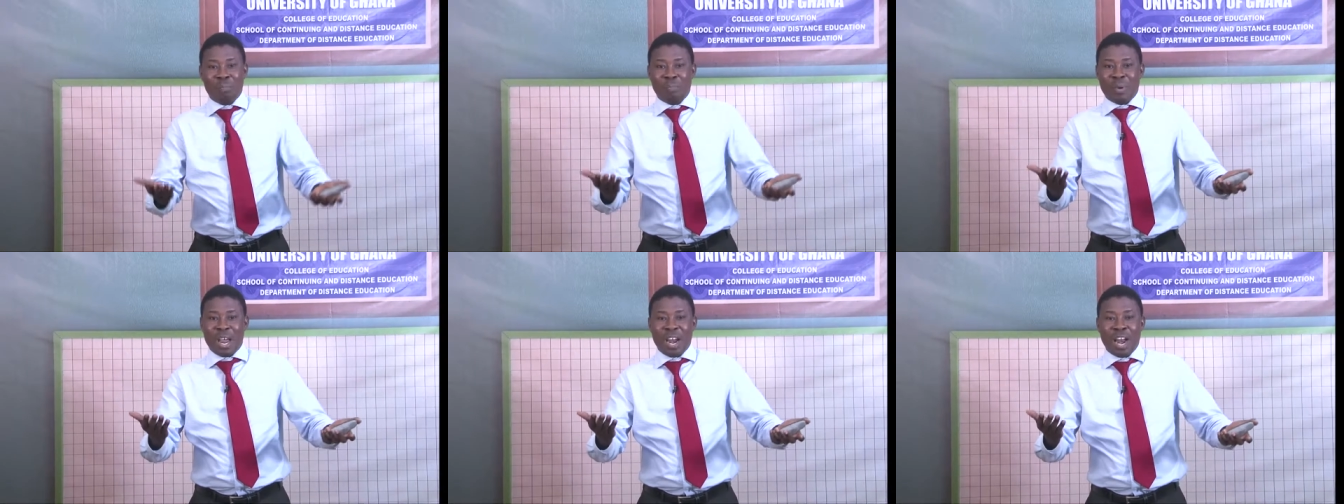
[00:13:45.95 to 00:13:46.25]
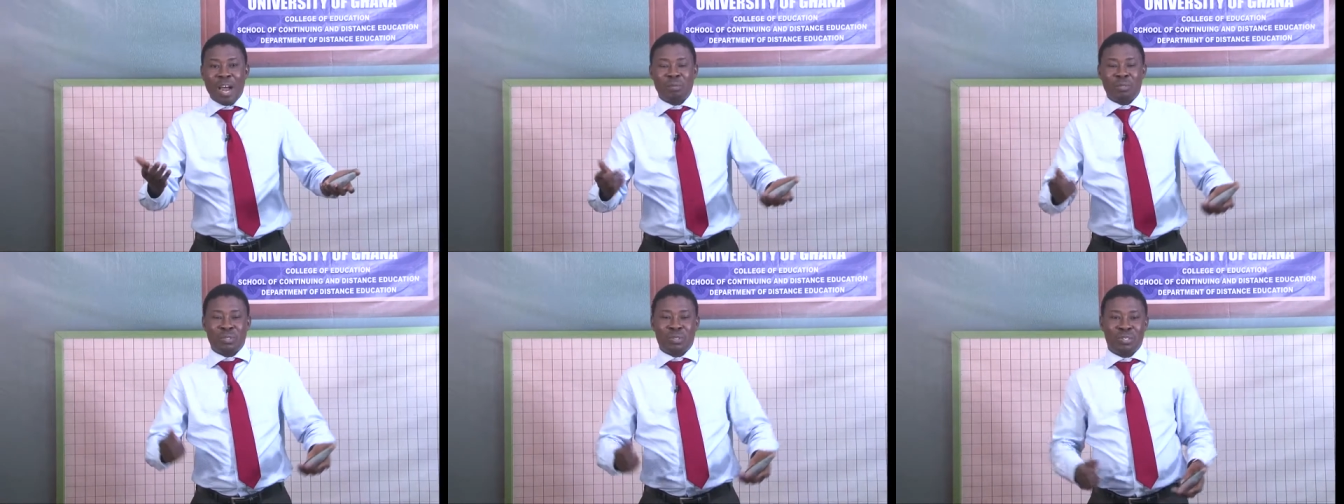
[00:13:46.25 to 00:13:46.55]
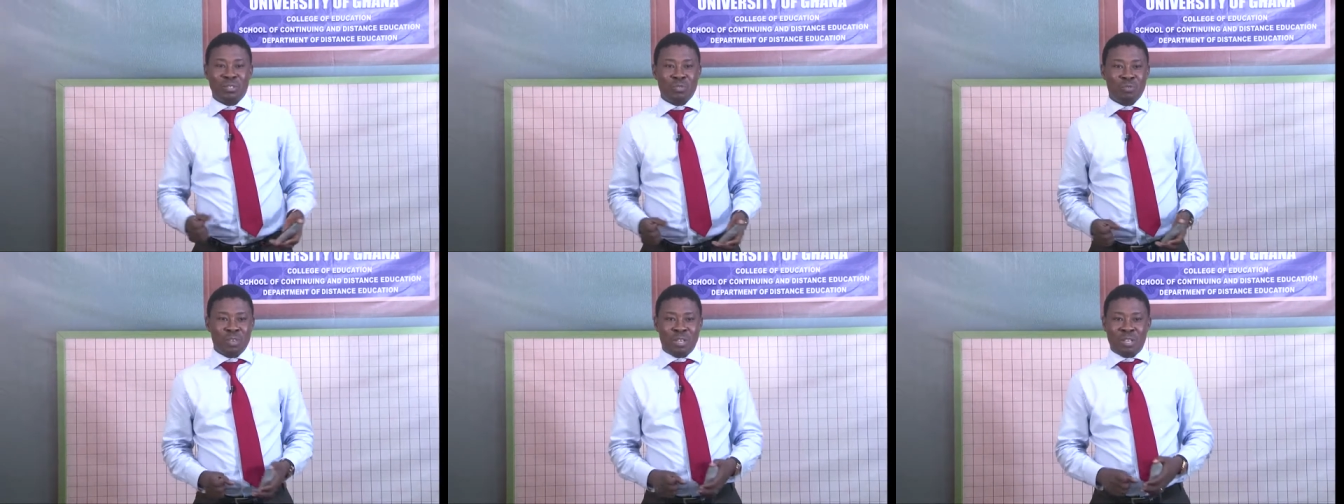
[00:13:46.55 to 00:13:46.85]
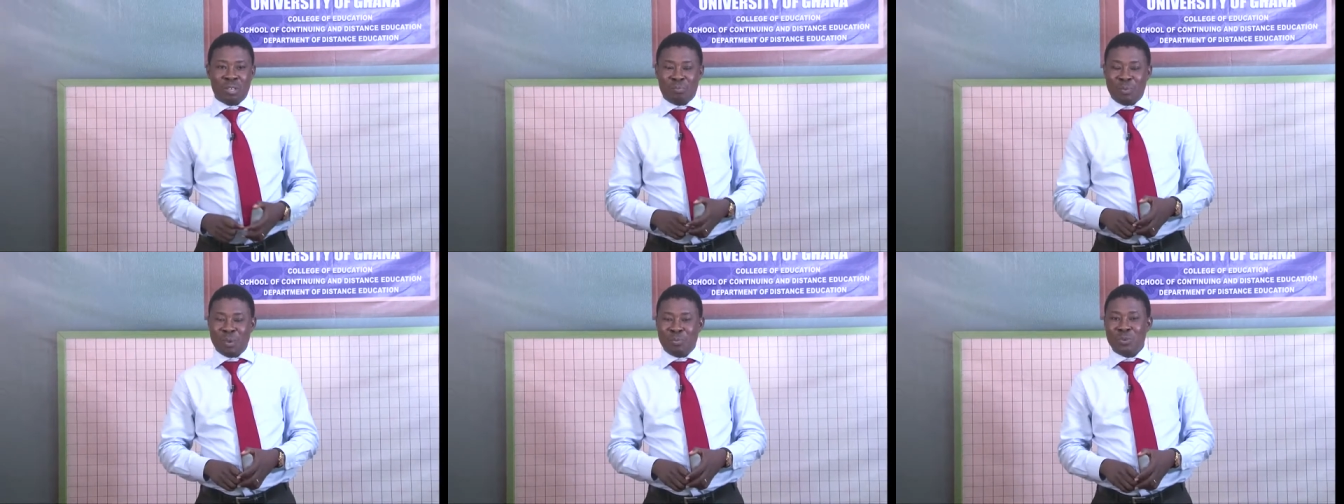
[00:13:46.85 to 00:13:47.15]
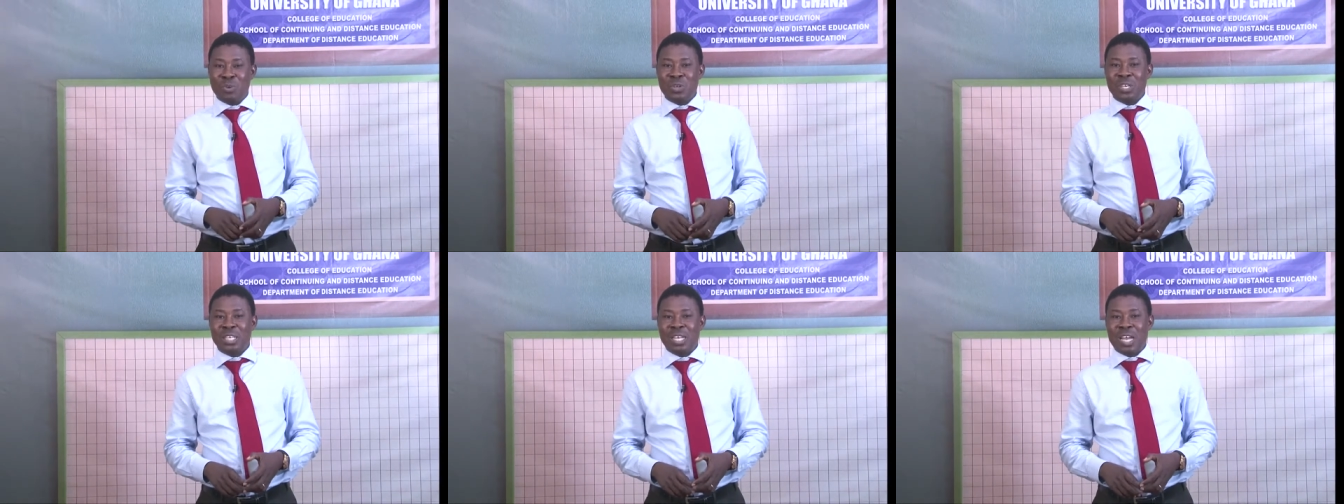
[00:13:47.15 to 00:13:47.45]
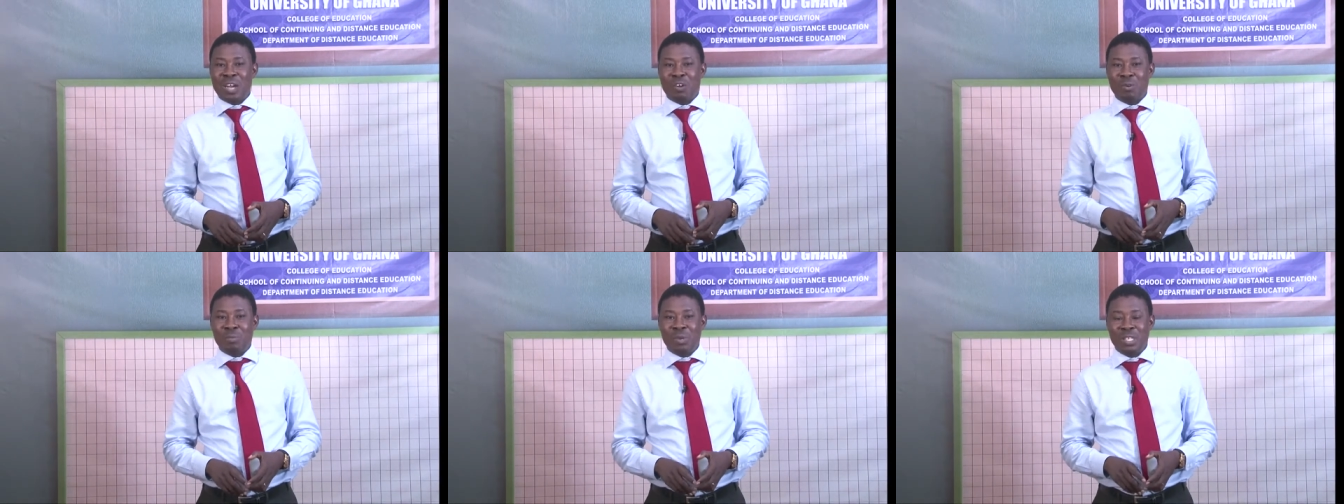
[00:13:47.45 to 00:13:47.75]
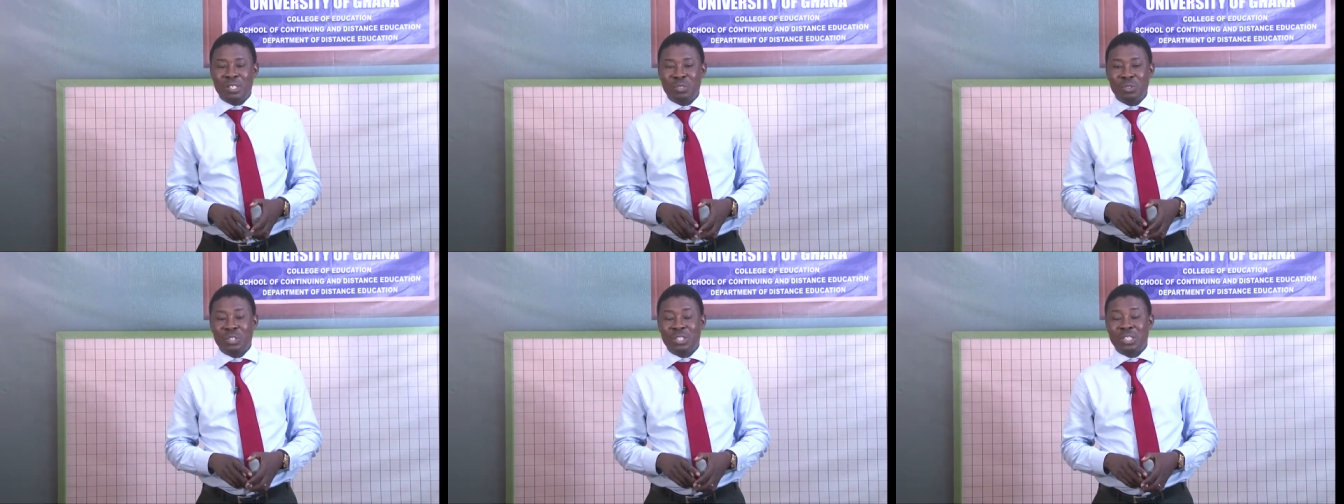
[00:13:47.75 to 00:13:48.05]
perhaps we, people in that
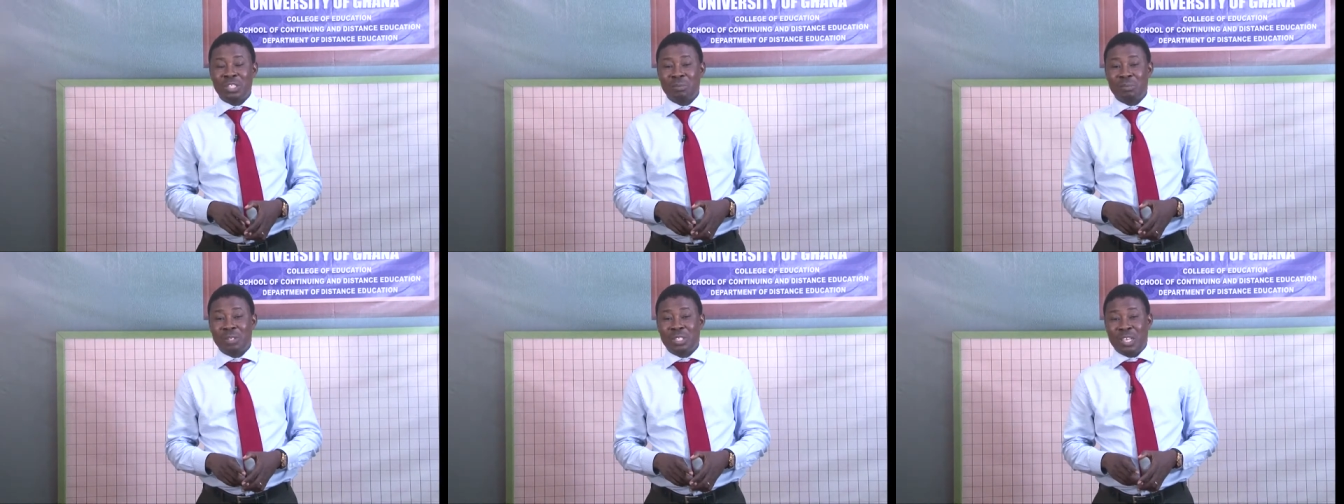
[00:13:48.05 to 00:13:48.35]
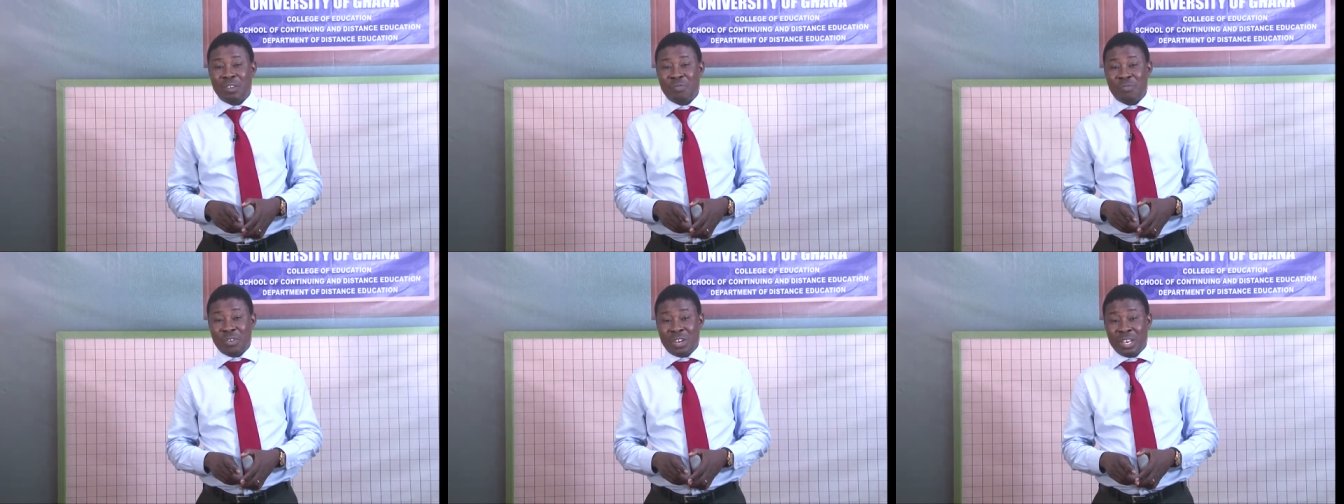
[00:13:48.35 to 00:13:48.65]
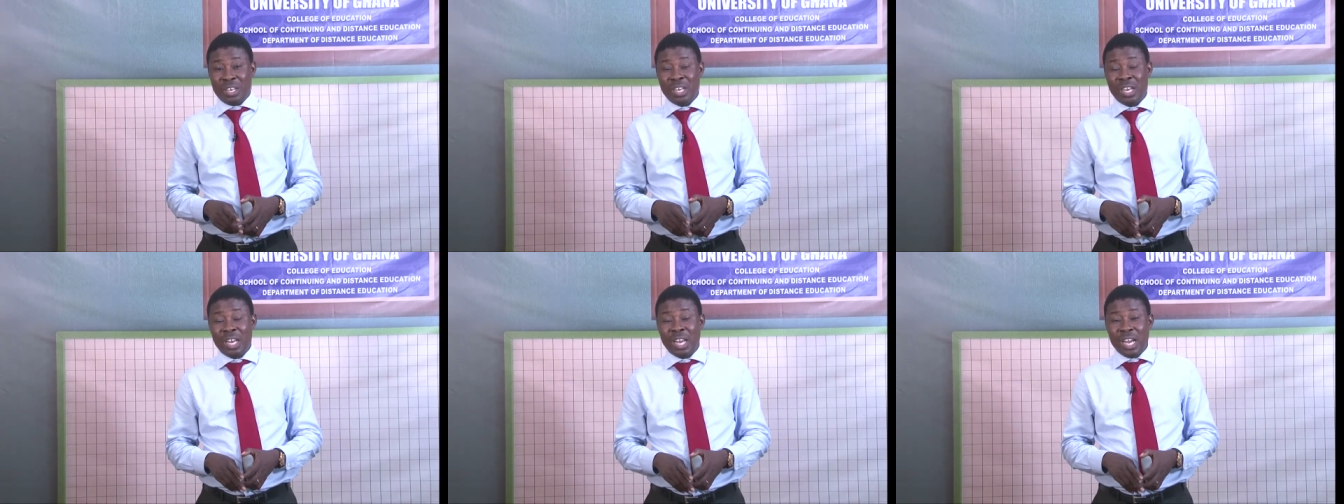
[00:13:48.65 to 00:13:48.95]
community will still be suffering